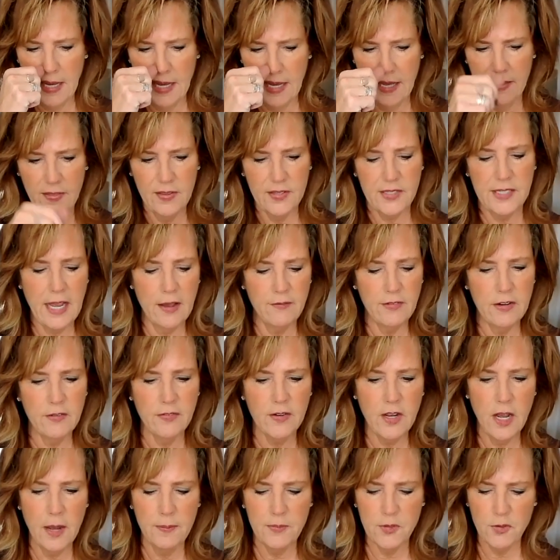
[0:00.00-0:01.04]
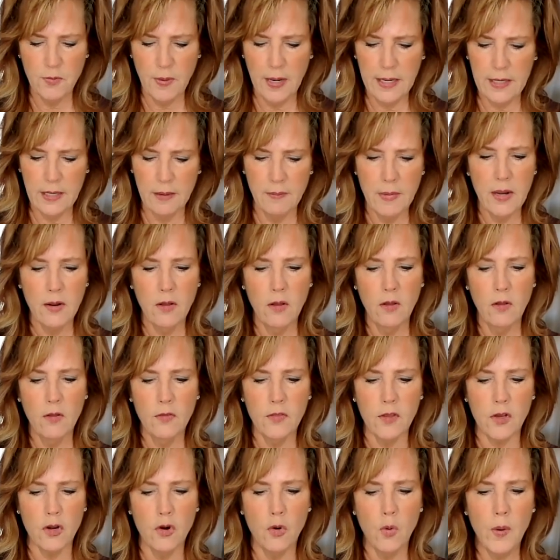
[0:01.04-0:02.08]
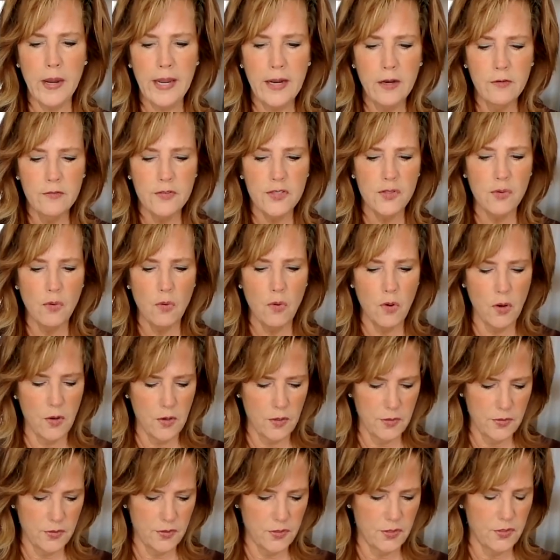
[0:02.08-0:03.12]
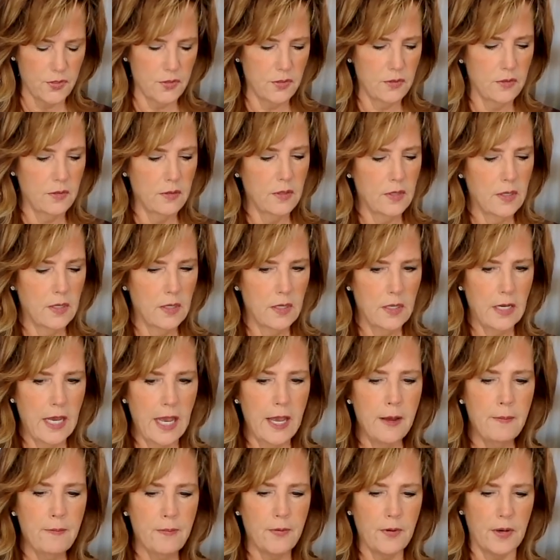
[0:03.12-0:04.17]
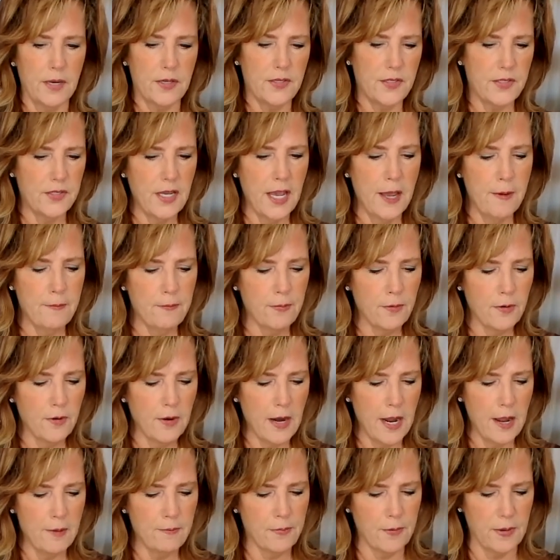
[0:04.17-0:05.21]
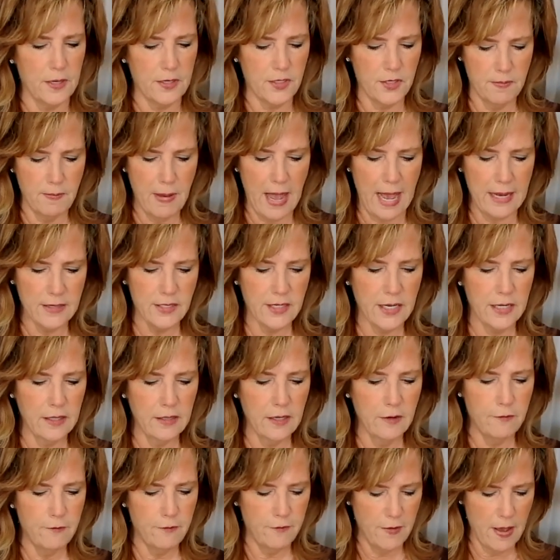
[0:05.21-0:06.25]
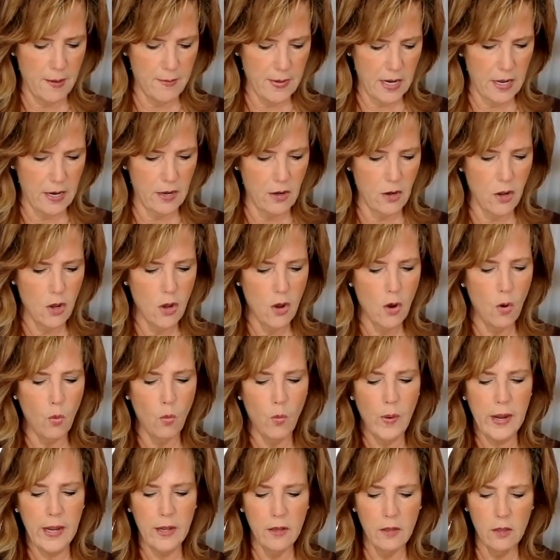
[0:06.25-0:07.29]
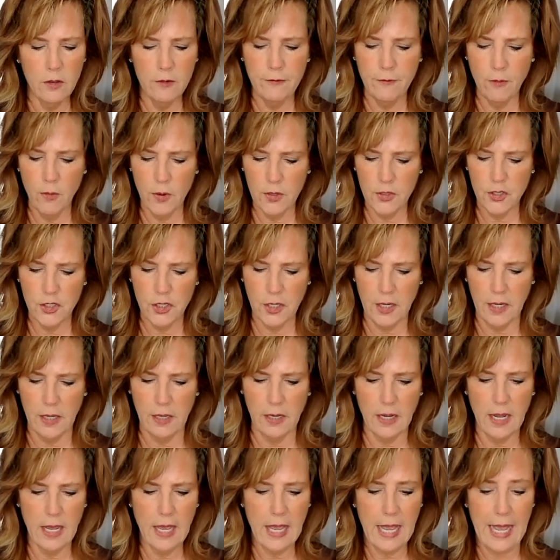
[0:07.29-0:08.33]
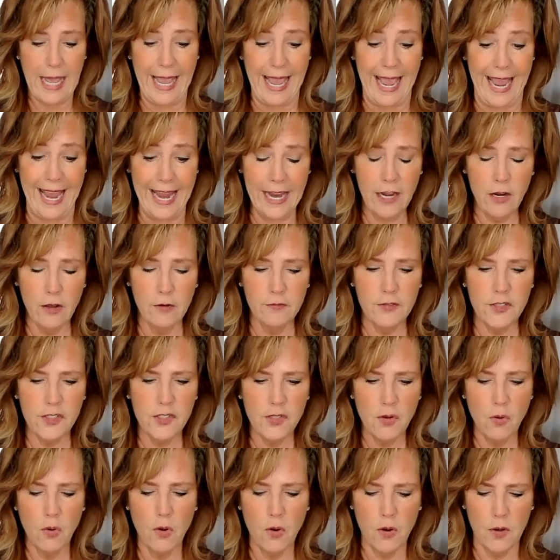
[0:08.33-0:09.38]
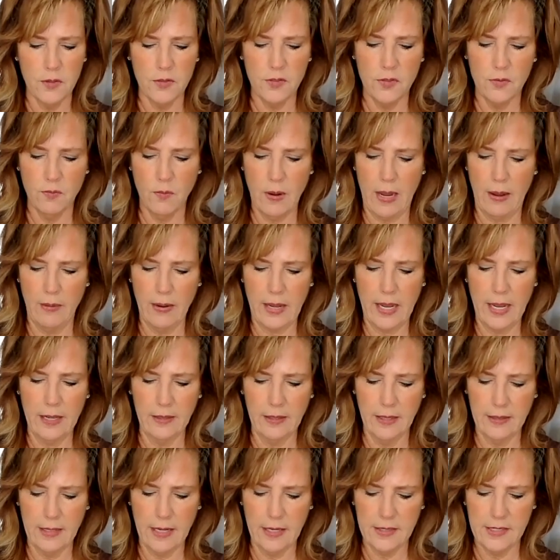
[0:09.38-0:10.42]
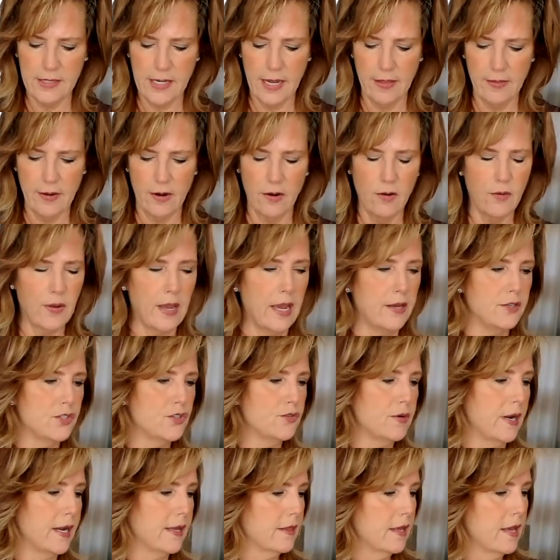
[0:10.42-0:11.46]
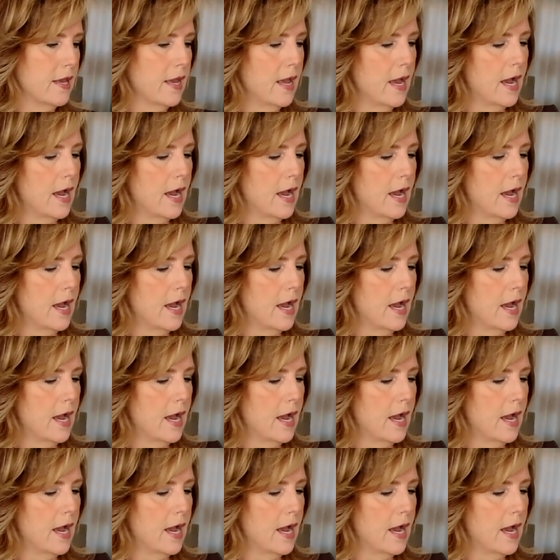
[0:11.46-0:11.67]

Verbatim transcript: The Seven of Cups right in the middle. The Queen of Swords. Empress. Emperor, Empress. Masculine, feminine. Wheel of Fortune. Eight of Swords. Wow, I can't let that stay there. Okay, strength.